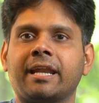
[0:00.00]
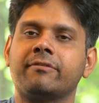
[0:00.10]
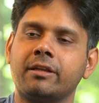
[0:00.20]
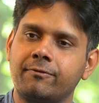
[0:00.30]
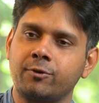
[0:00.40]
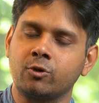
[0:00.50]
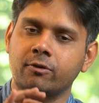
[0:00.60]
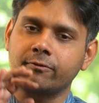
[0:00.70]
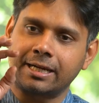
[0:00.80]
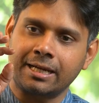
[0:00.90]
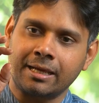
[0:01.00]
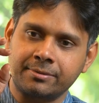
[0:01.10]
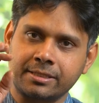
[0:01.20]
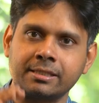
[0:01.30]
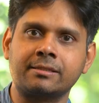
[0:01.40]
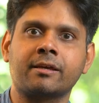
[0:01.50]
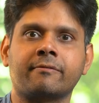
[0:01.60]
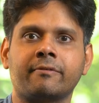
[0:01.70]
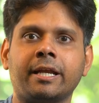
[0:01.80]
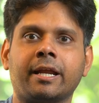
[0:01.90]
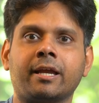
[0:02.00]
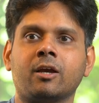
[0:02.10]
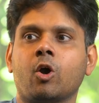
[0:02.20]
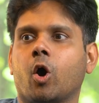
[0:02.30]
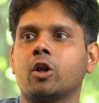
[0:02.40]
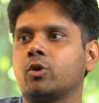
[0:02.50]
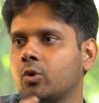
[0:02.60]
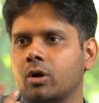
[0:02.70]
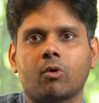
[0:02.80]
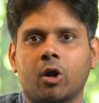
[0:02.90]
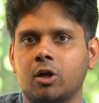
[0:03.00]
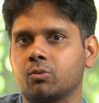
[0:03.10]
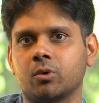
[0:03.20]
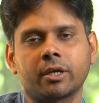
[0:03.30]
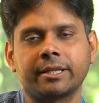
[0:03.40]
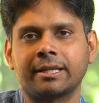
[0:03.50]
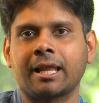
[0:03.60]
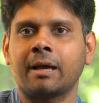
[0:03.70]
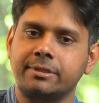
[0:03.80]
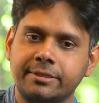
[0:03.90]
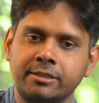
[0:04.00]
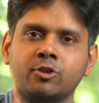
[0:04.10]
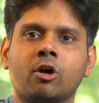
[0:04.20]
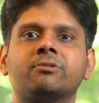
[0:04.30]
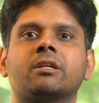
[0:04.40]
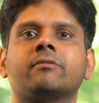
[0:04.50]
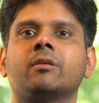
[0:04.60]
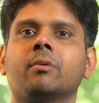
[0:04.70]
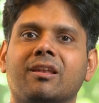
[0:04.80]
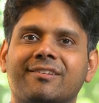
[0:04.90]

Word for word: and even if your wet lab skills are weak or you don't want to work in a lab, still jobs are available.